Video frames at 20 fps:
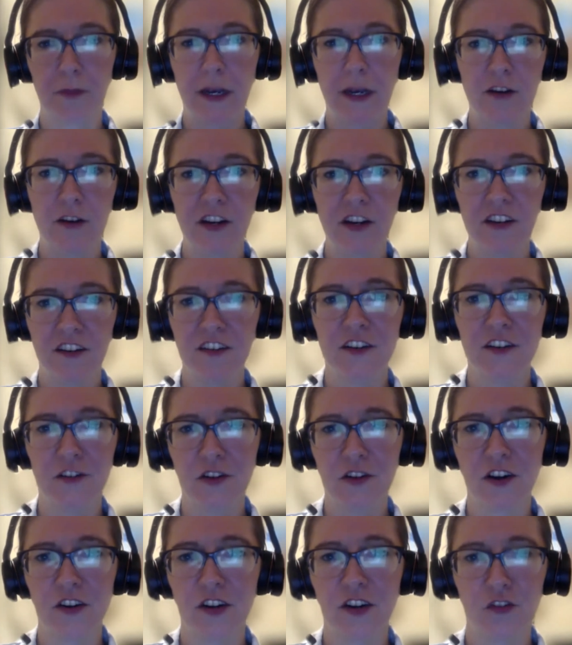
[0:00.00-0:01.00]
buried in
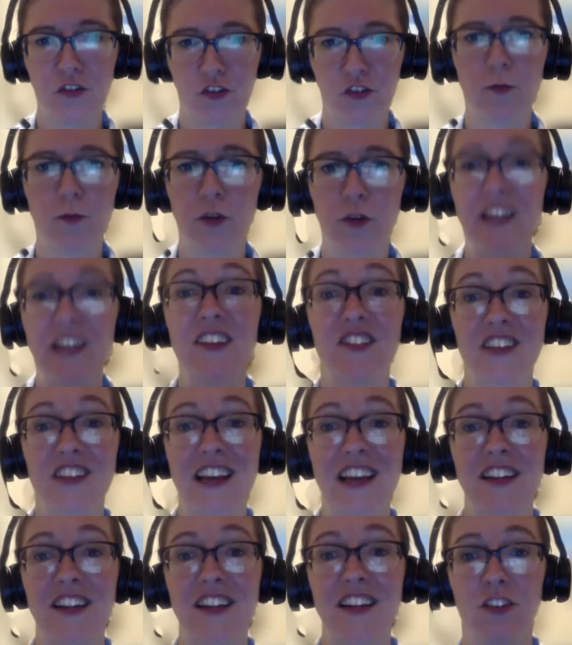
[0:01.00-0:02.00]
here in our Zoom. We can
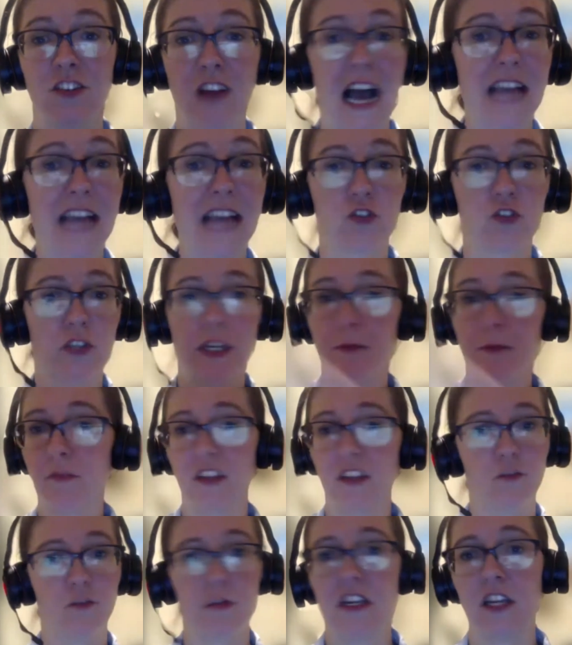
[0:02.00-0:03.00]
set it to live stream
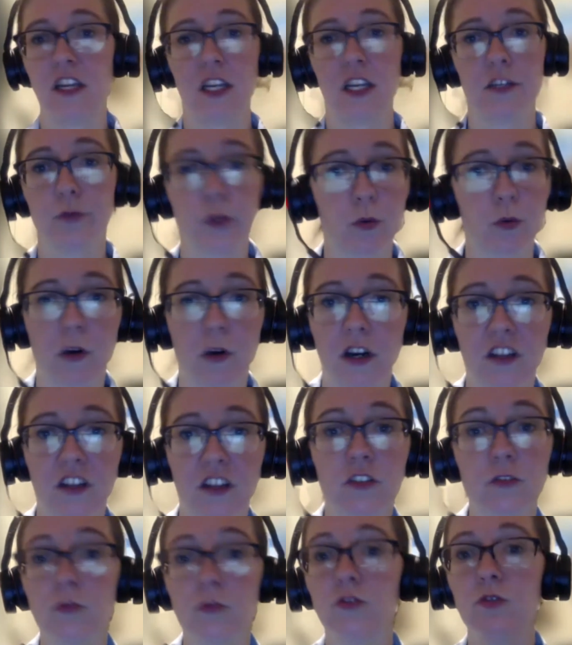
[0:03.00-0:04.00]
this meeting if we wanted
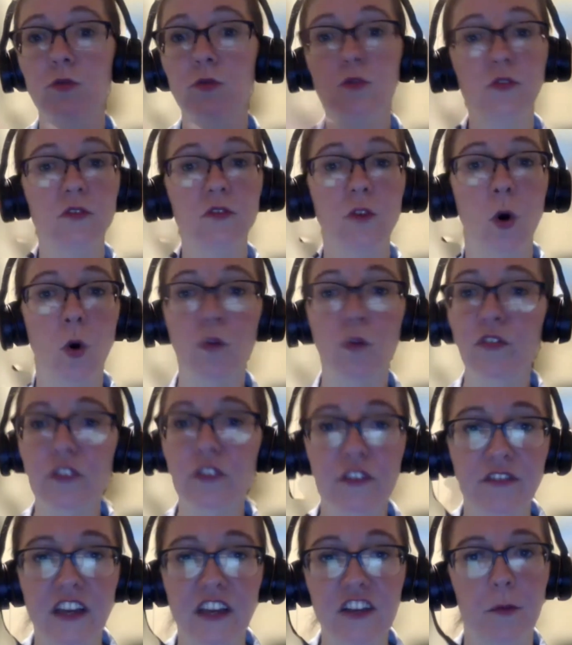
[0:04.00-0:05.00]
to, to over
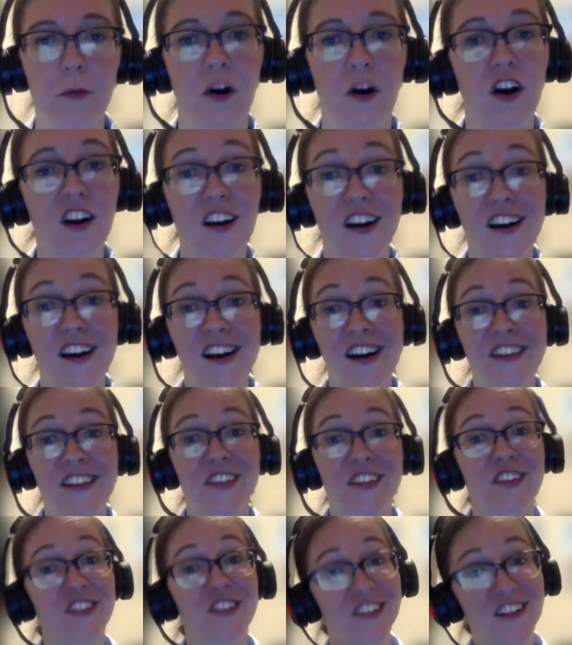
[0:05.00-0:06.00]
to right. Facebook. Right.
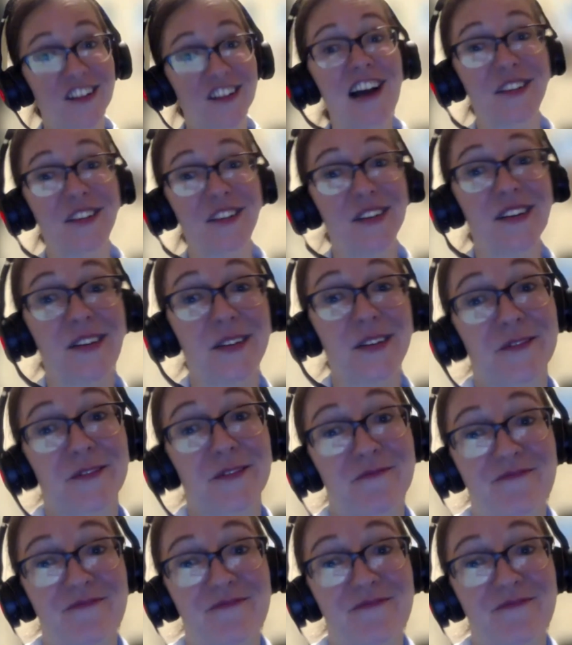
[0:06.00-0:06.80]
There's a lot you can do.